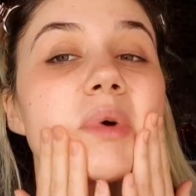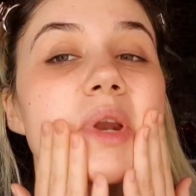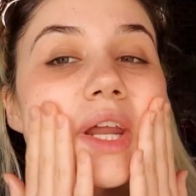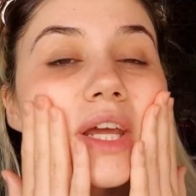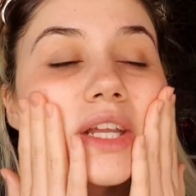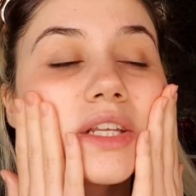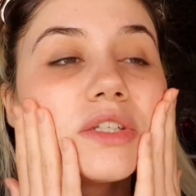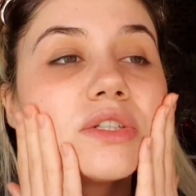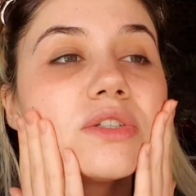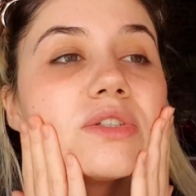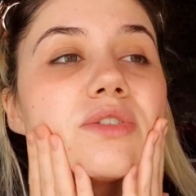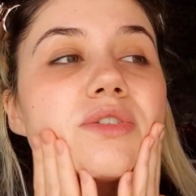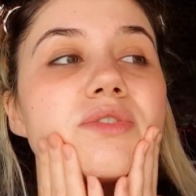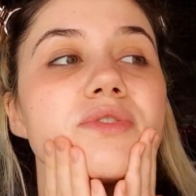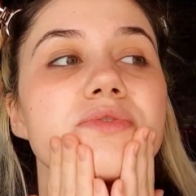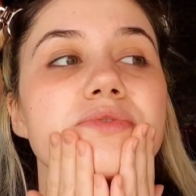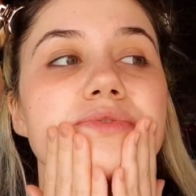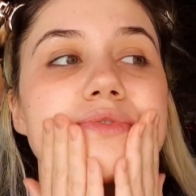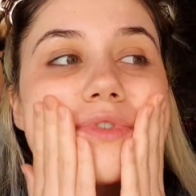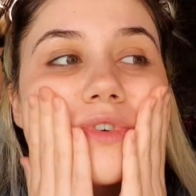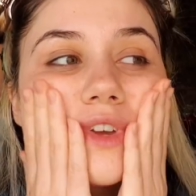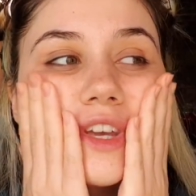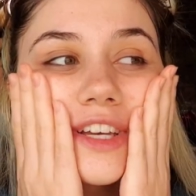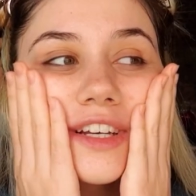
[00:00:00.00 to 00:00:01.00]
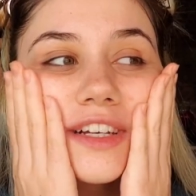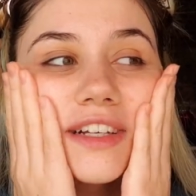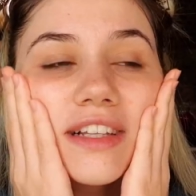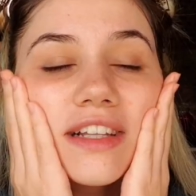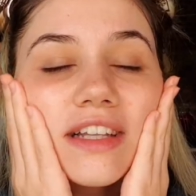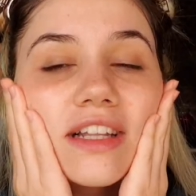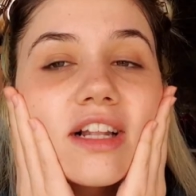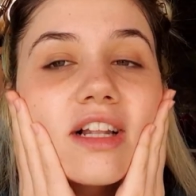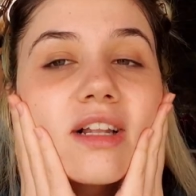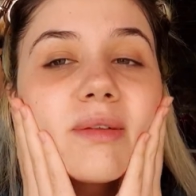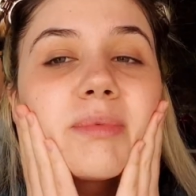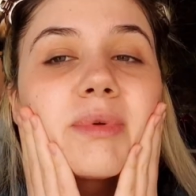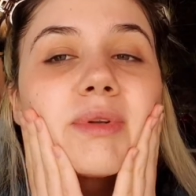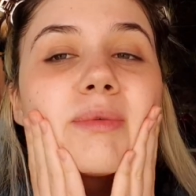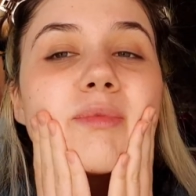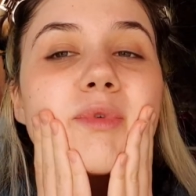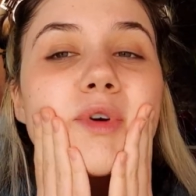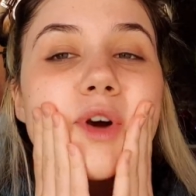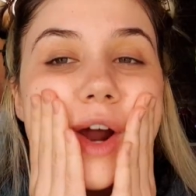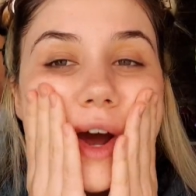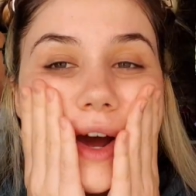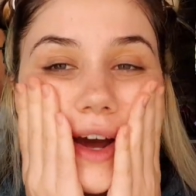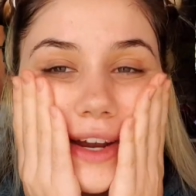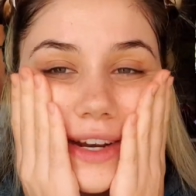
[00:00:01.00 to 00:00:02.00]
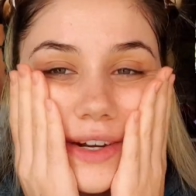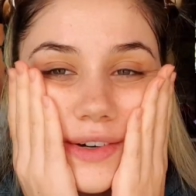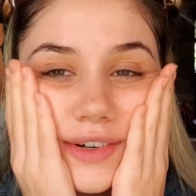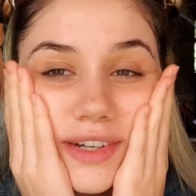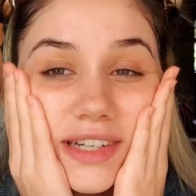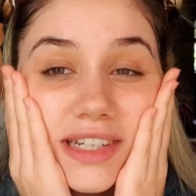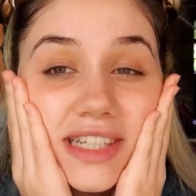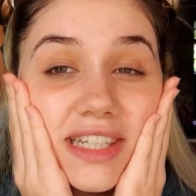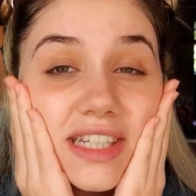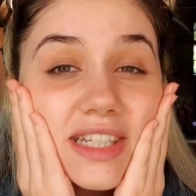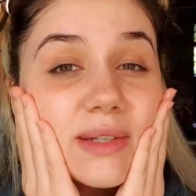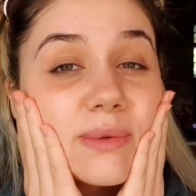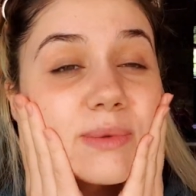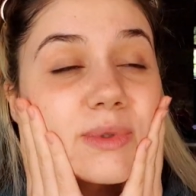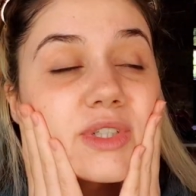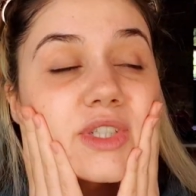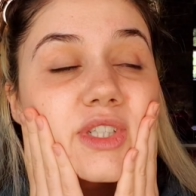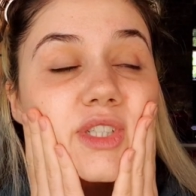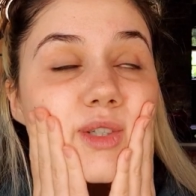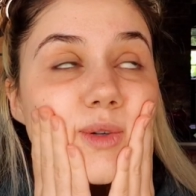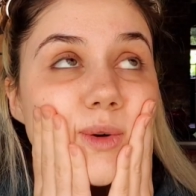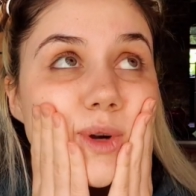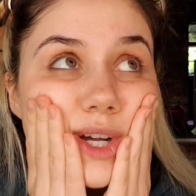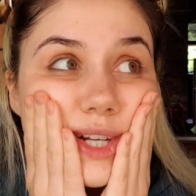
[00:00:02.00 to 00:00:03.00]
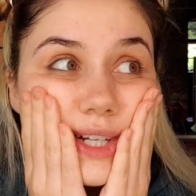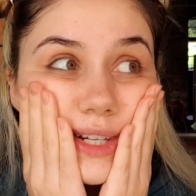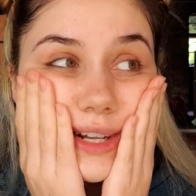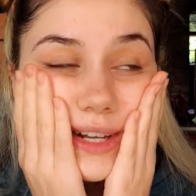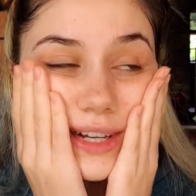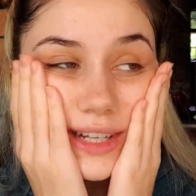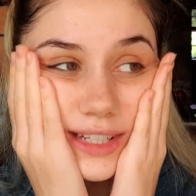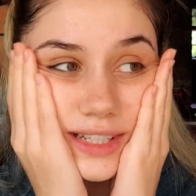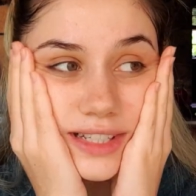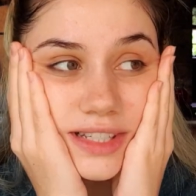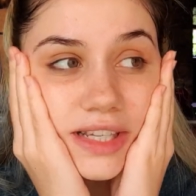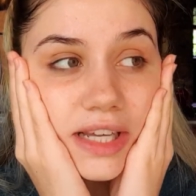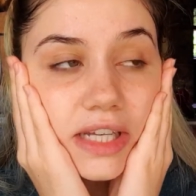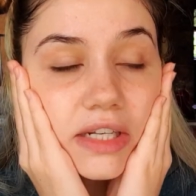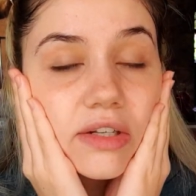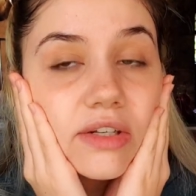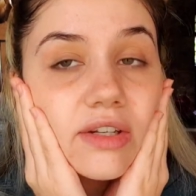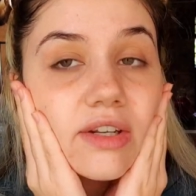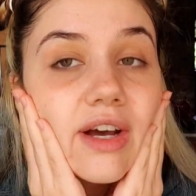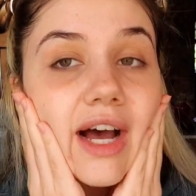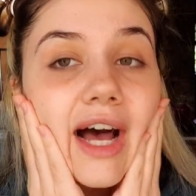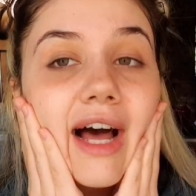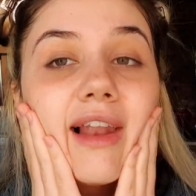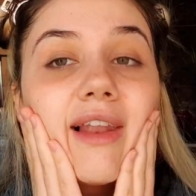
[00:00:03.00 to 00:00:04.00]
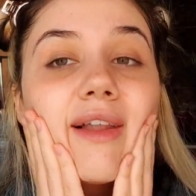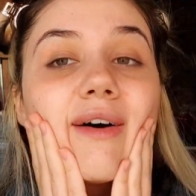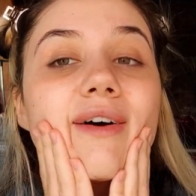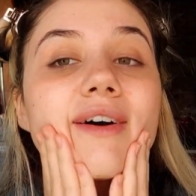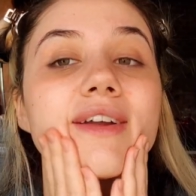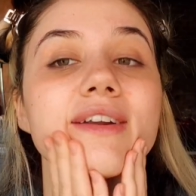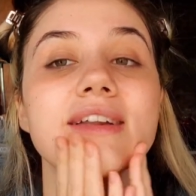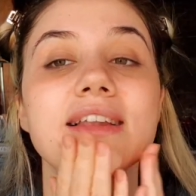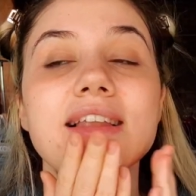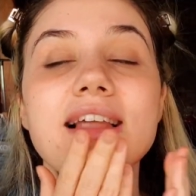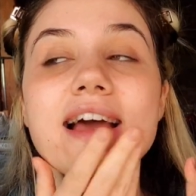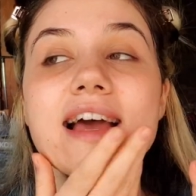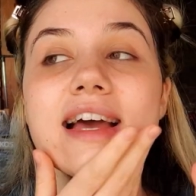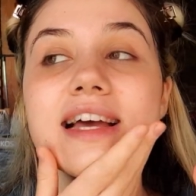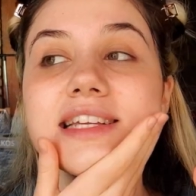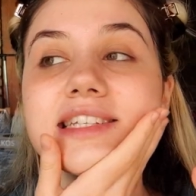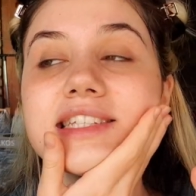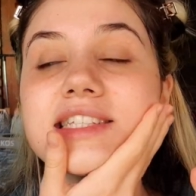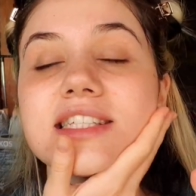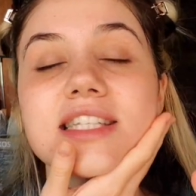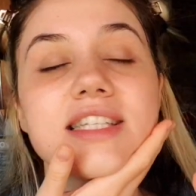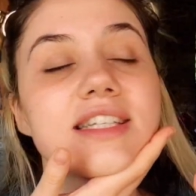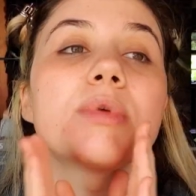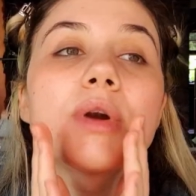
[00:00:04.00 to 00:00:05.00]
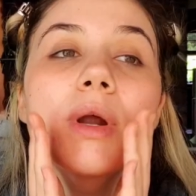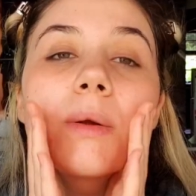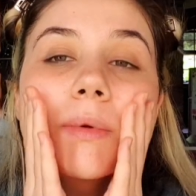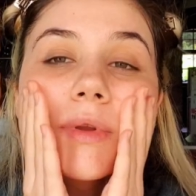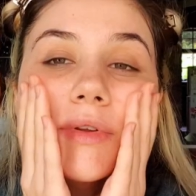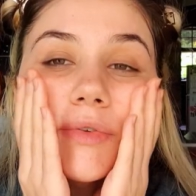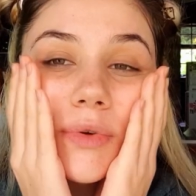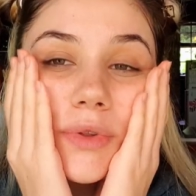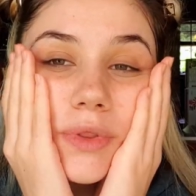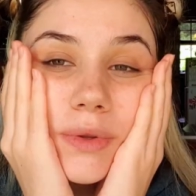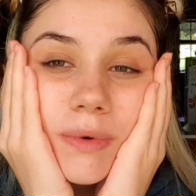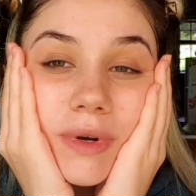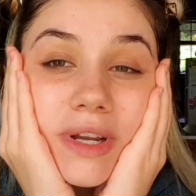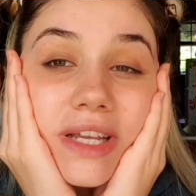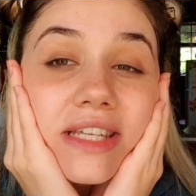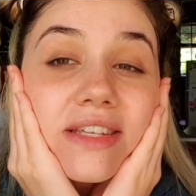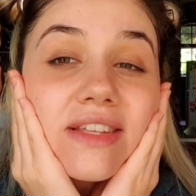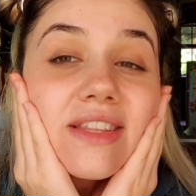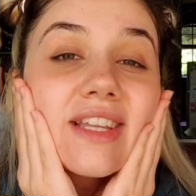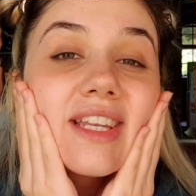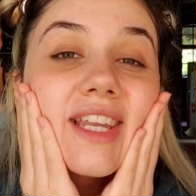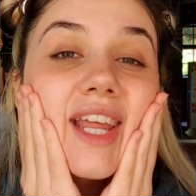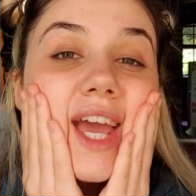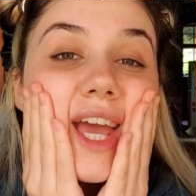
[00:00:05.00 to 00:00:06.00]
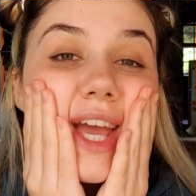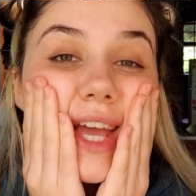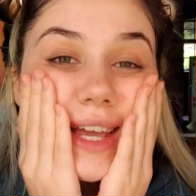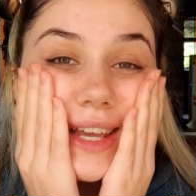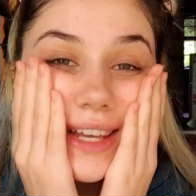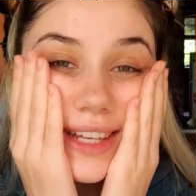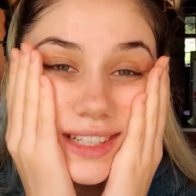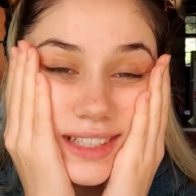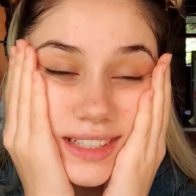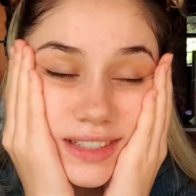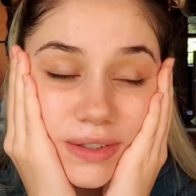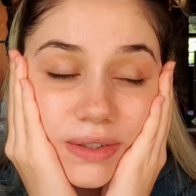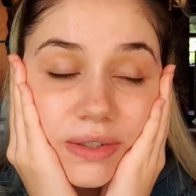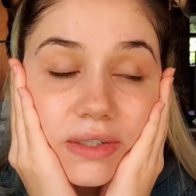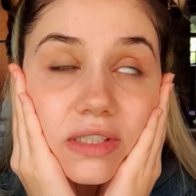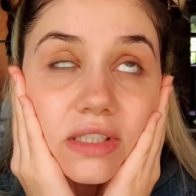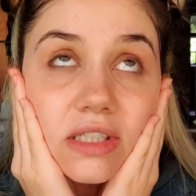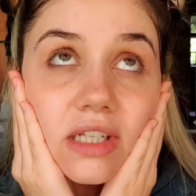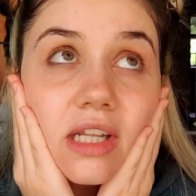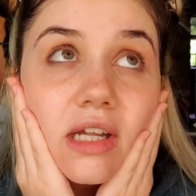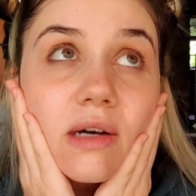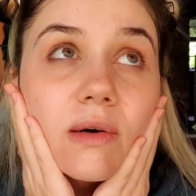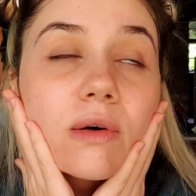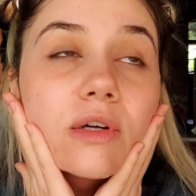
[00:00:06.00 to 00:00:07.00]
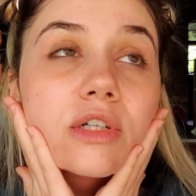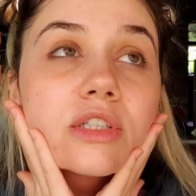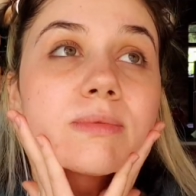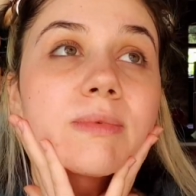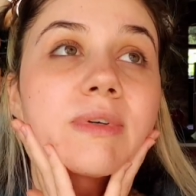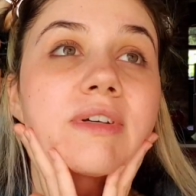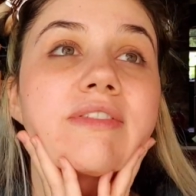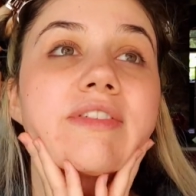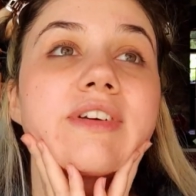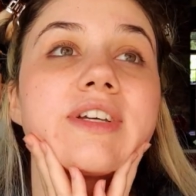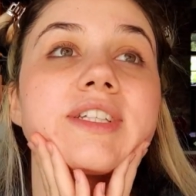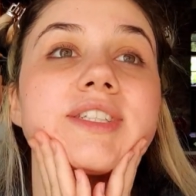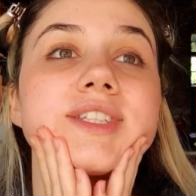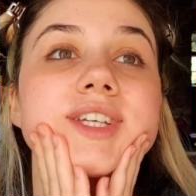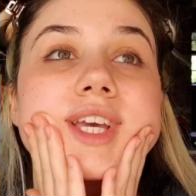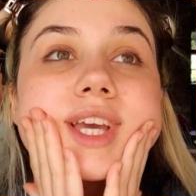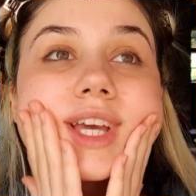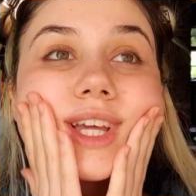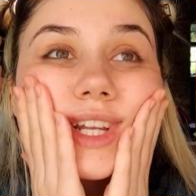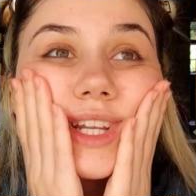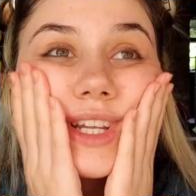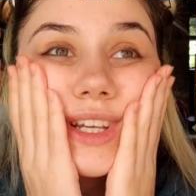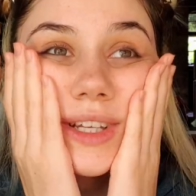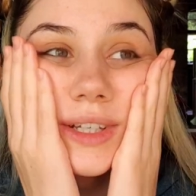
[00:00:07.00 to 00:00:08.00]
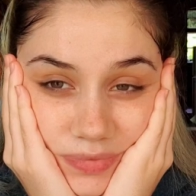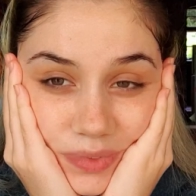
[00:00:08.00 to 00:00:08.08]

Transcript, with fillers: but I do feel a little bit more hydrated, which is quite nice. I don't know how long it'll last. Probably for the rest of the day or until I wash my face again.